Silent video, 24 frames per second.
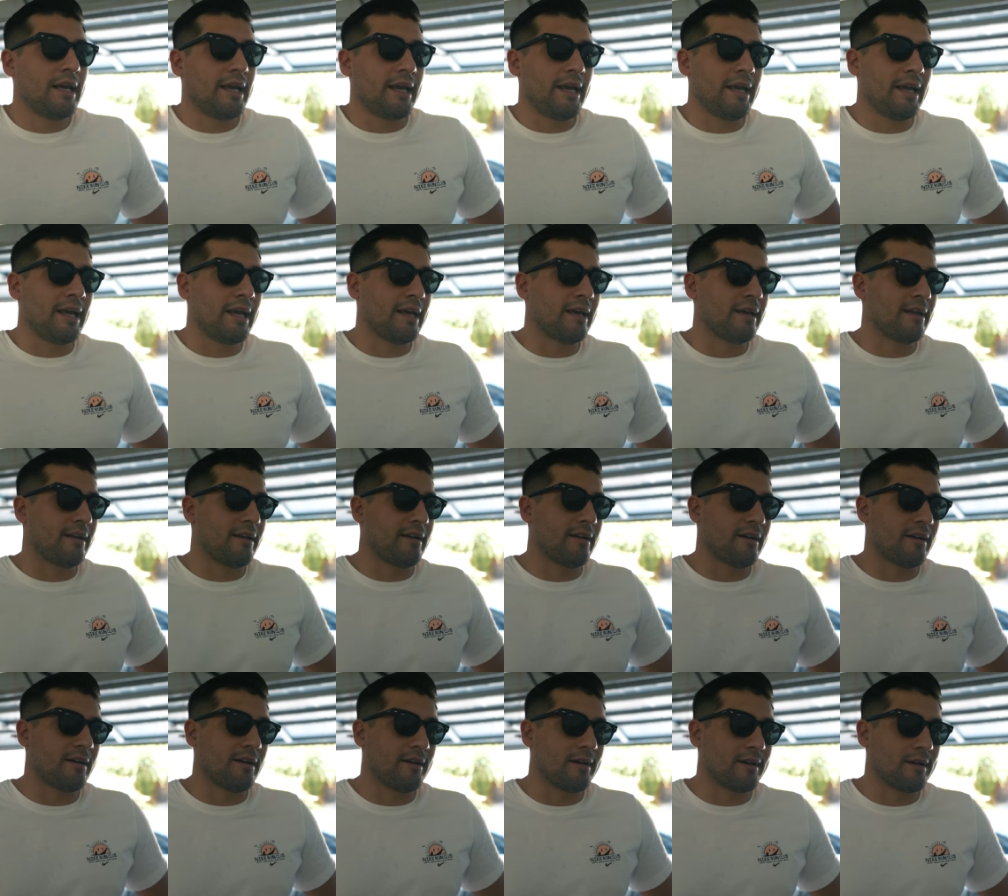And
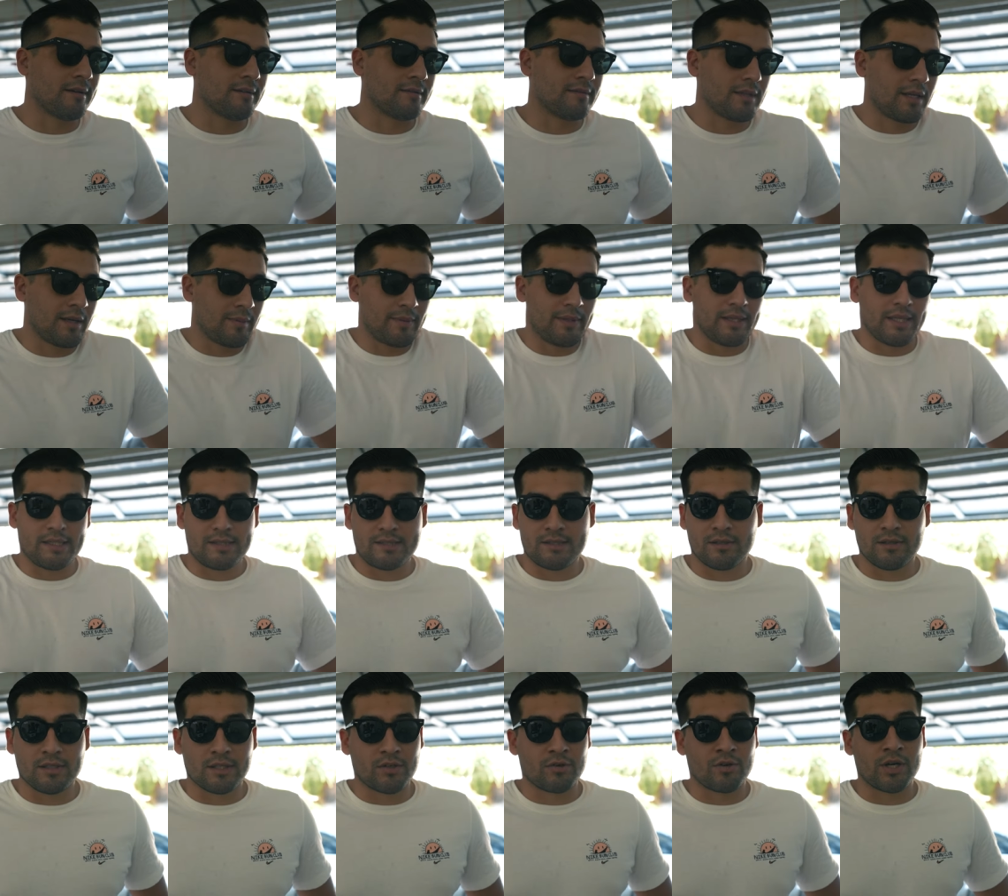uh, I mean, they
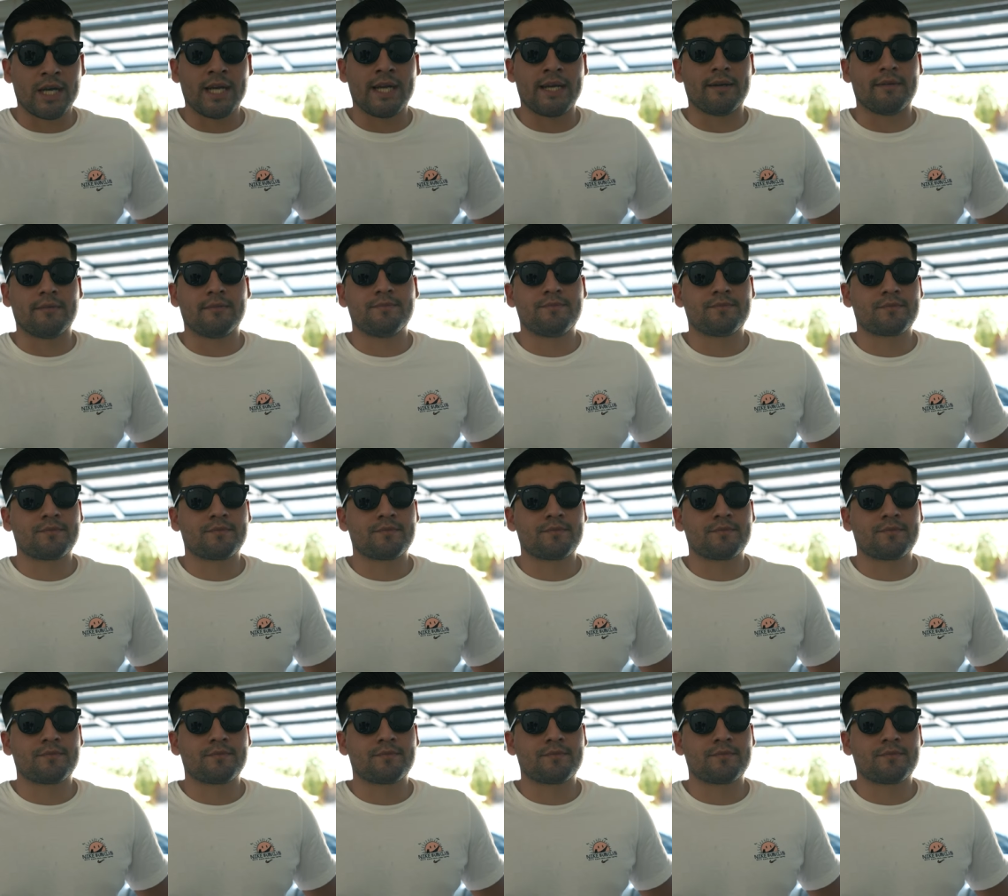still look great.